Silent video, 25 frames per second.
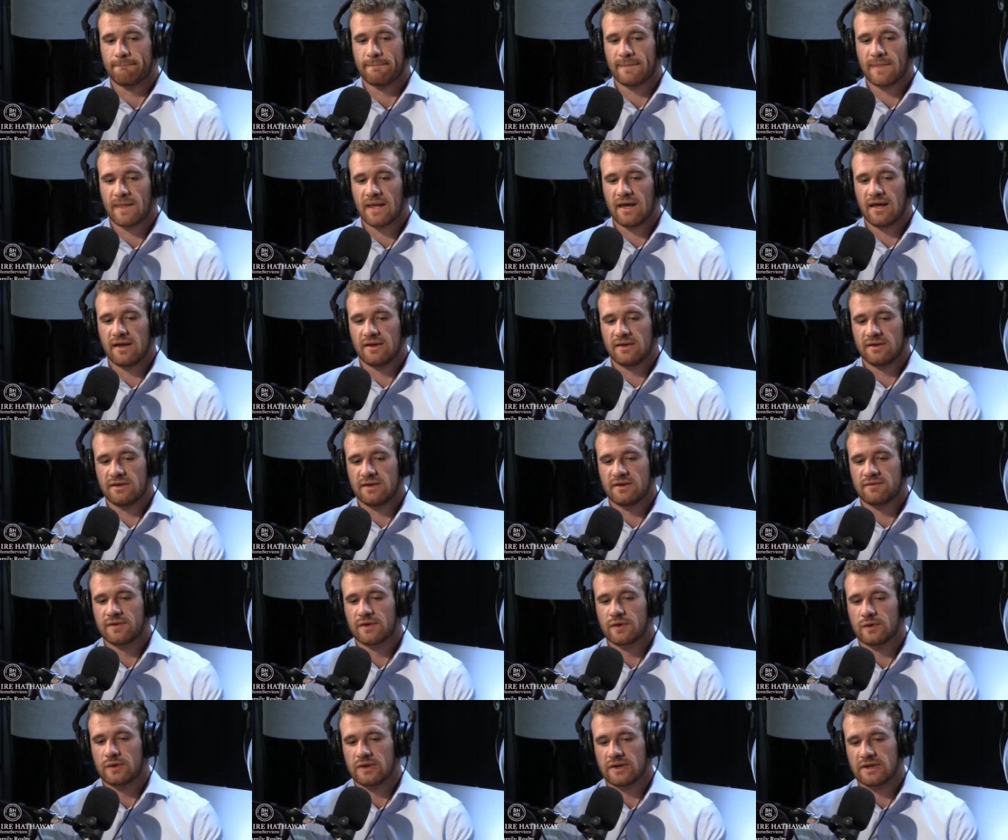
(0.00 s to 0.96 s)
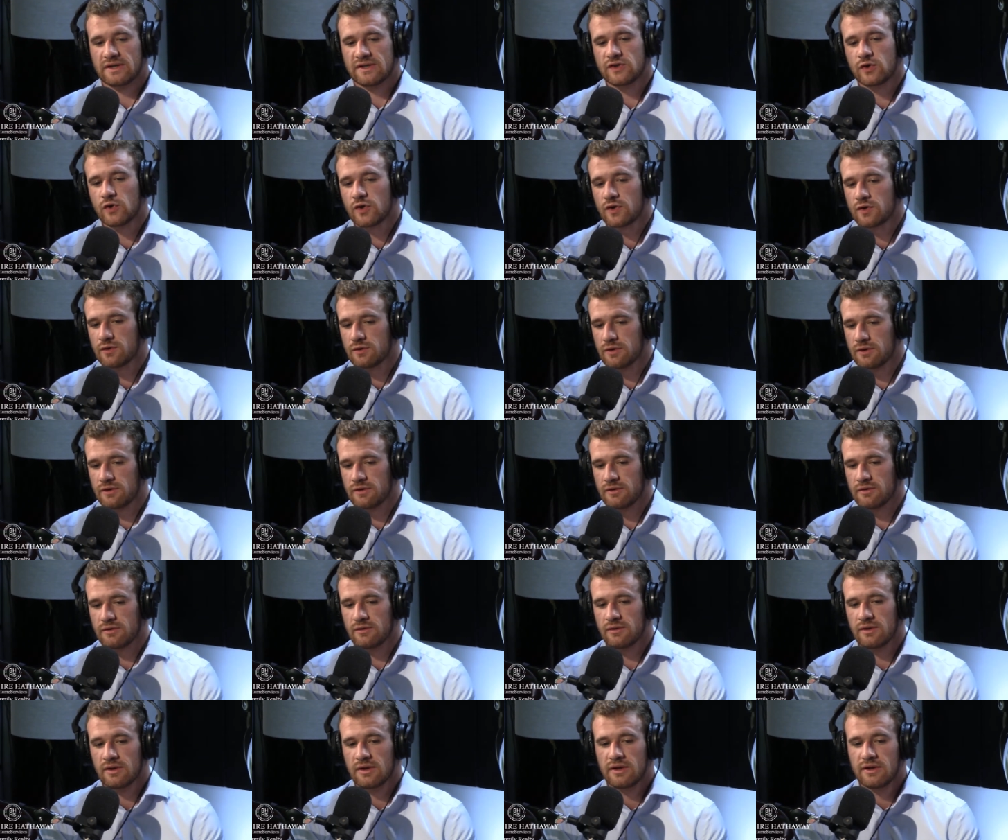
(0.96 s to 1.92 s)
and even though it took a
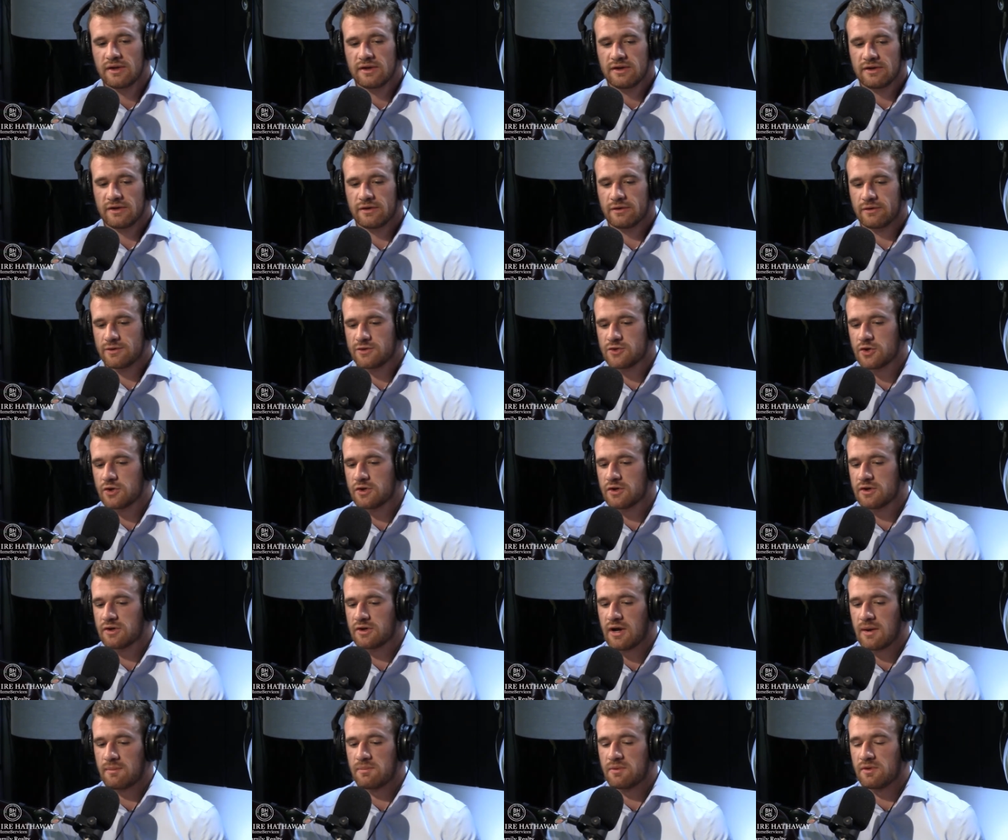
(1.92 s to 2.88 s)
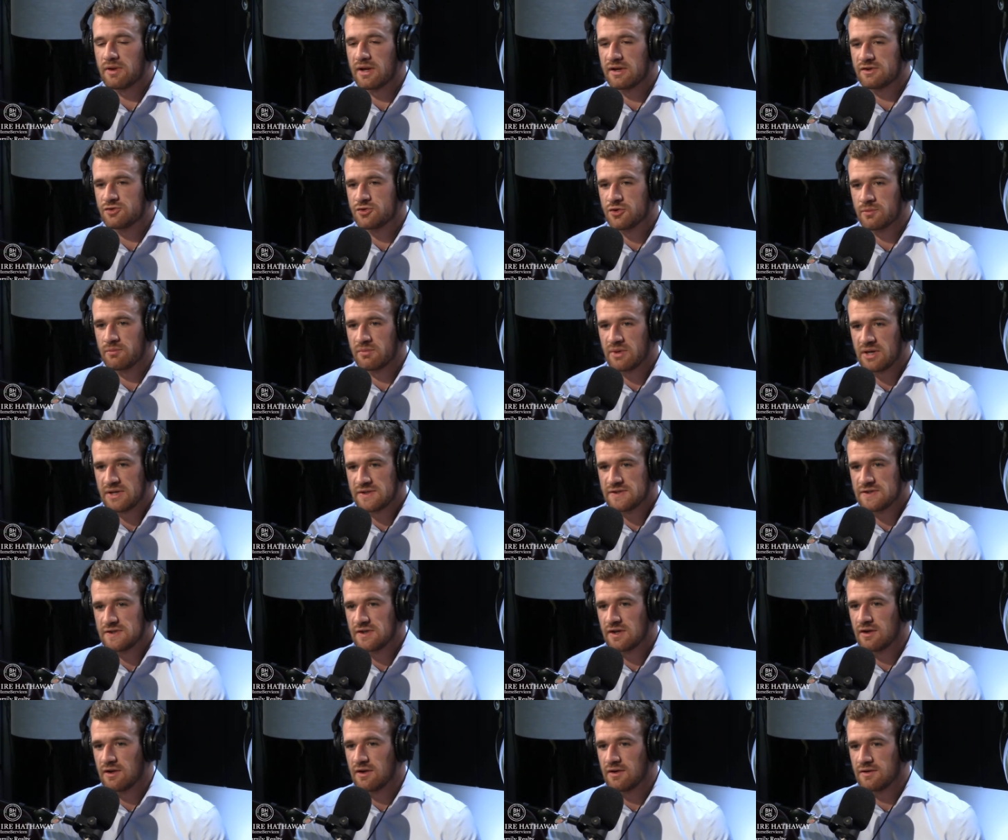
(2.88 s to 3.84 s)
little, you know, it took a couple extra months
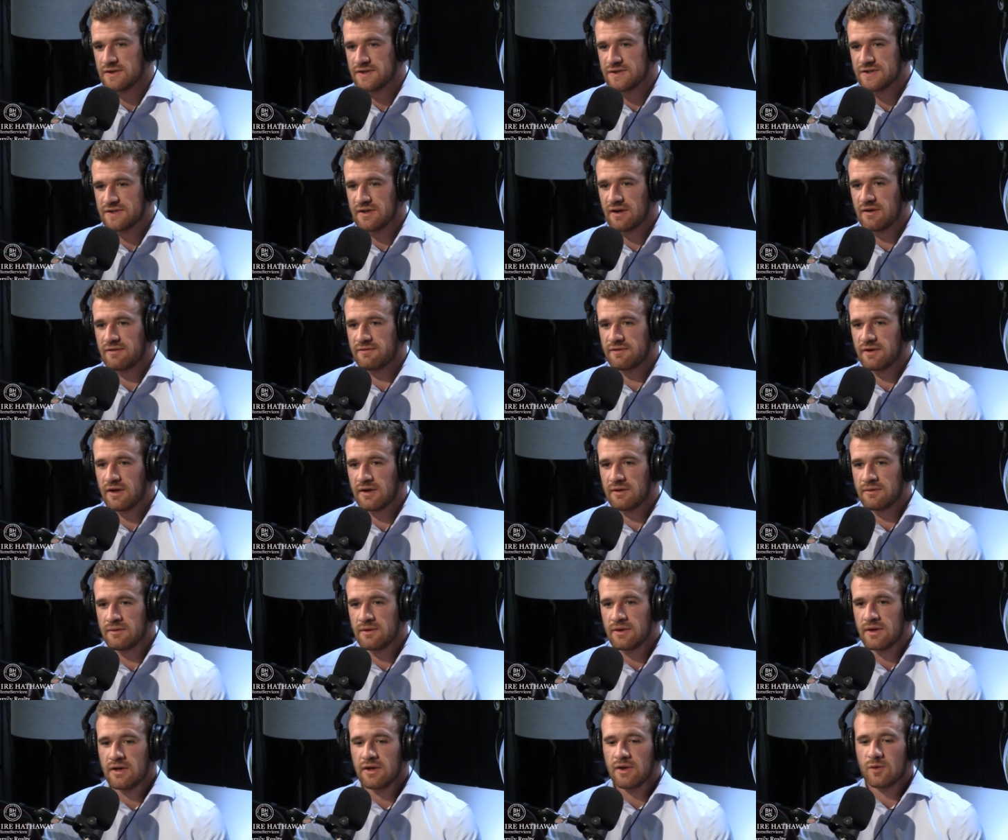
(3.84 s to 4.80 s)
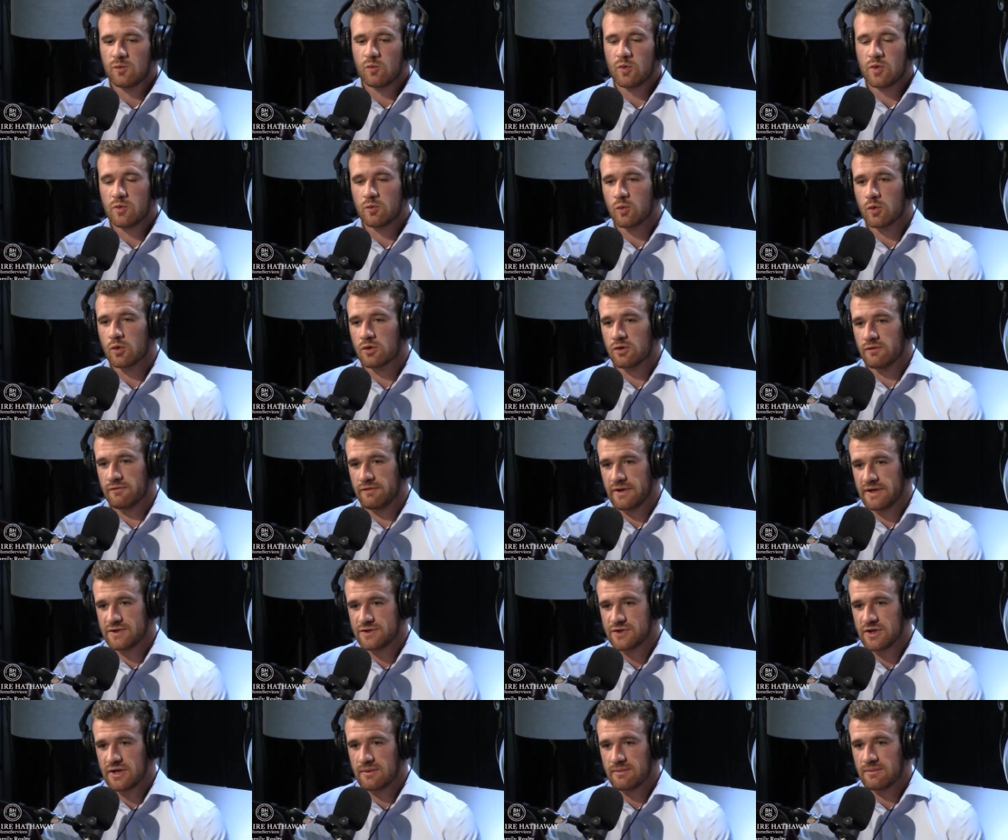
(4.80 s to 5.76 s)
to get all this stuff done, we were
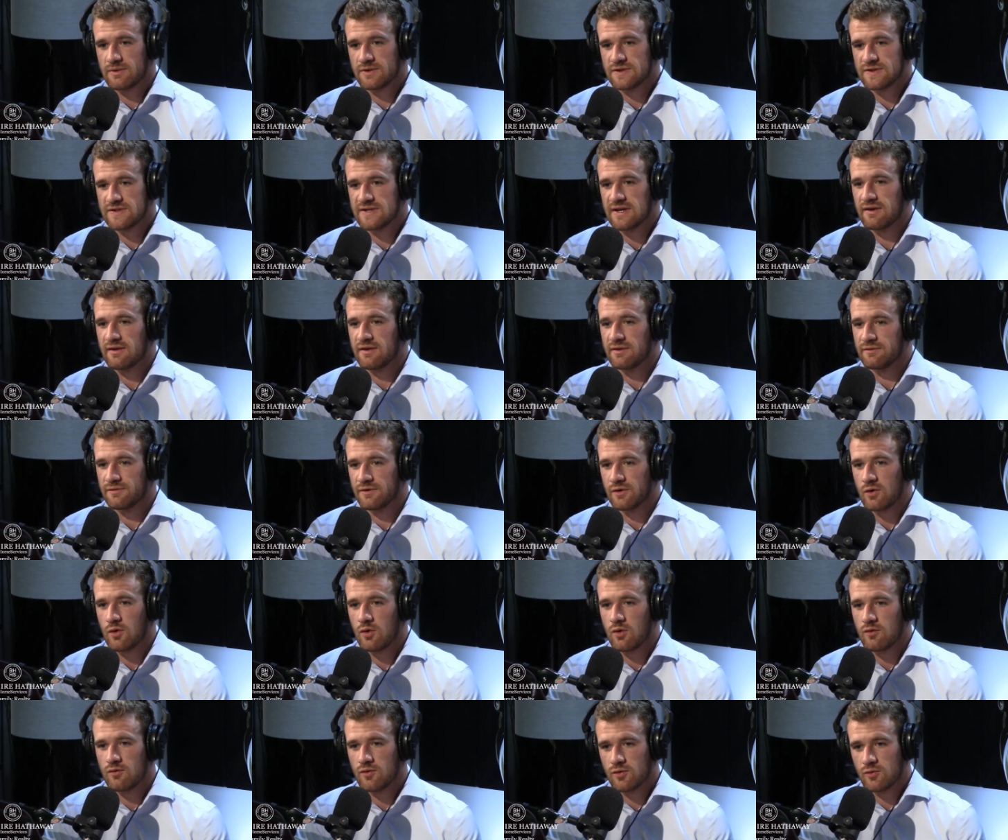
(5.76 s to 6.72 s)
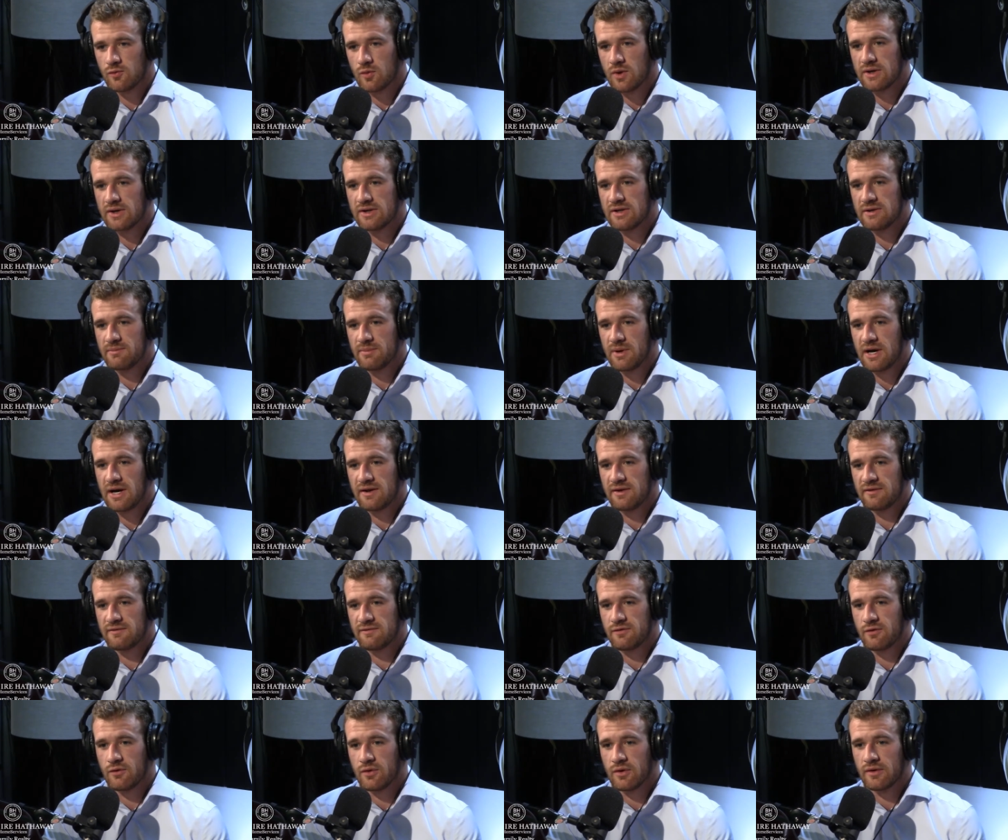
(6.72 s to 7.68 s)
eventually able to sell it for over what he bought it
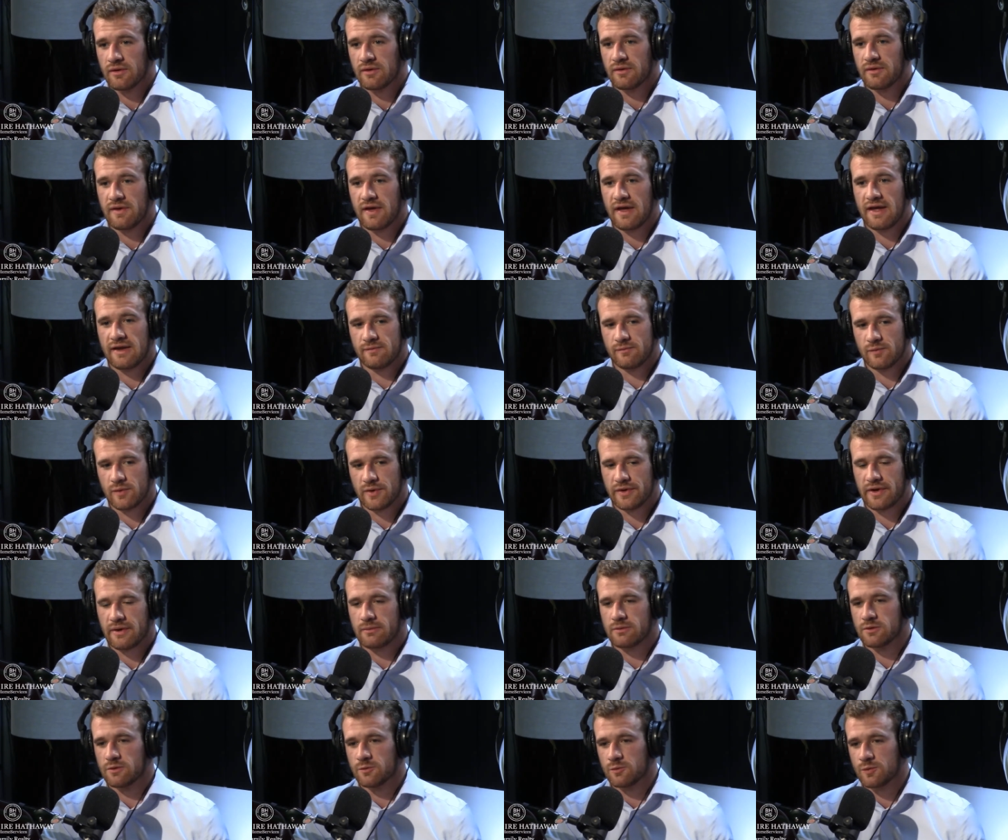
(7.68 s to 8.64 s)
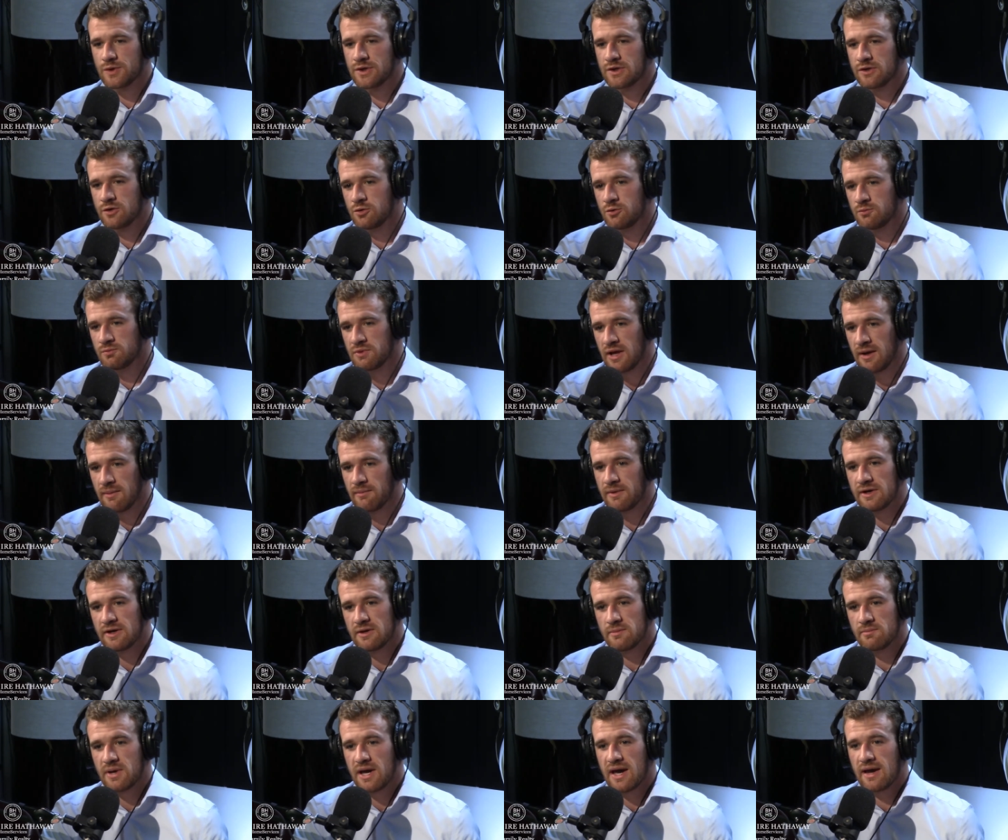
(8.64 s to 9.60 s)
for. And we were able to recoup that
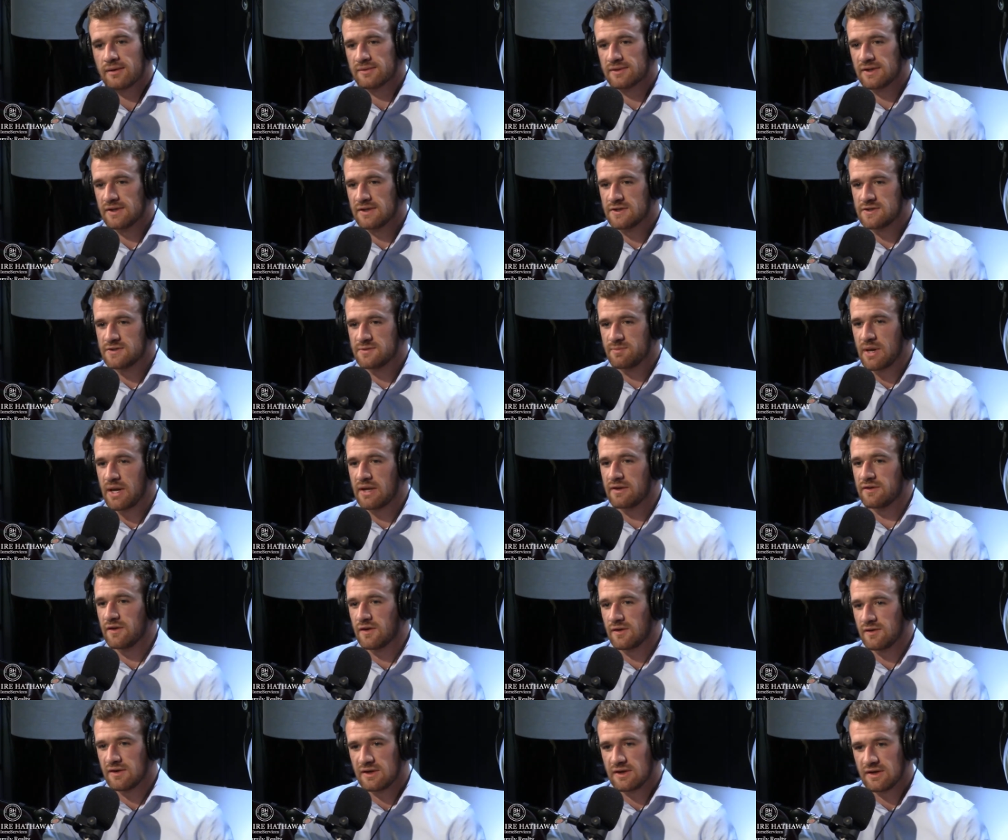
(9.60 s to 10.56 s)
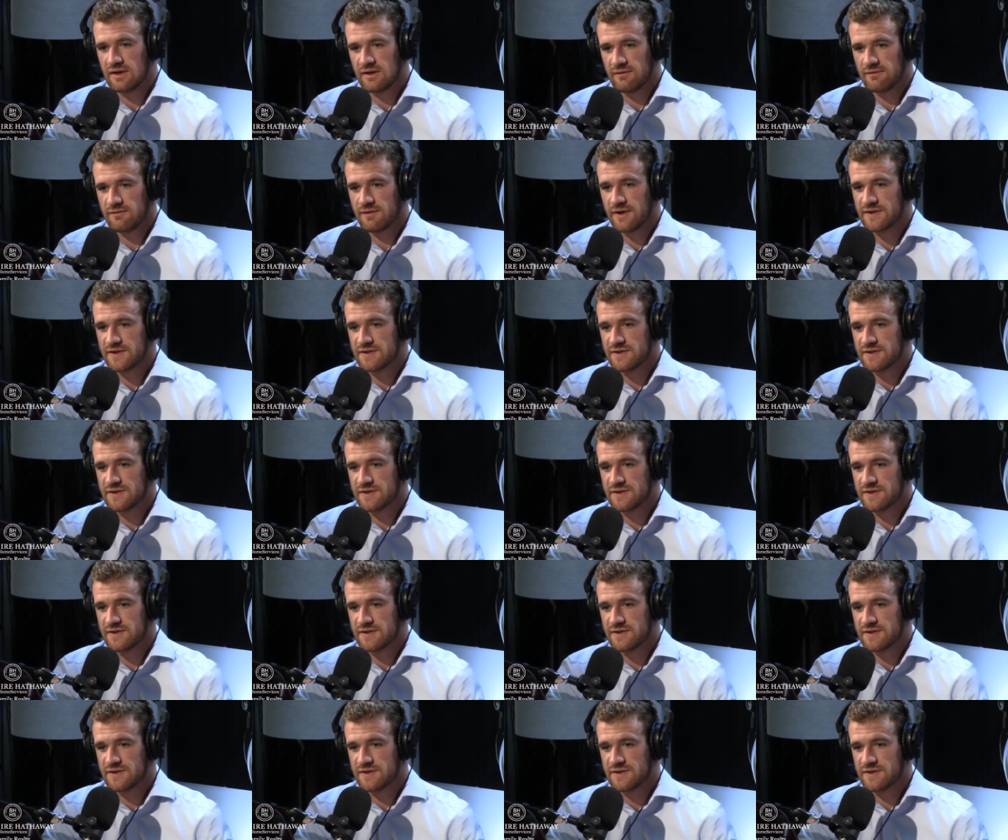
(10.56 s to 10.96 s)
money back that he spent on getting it fixed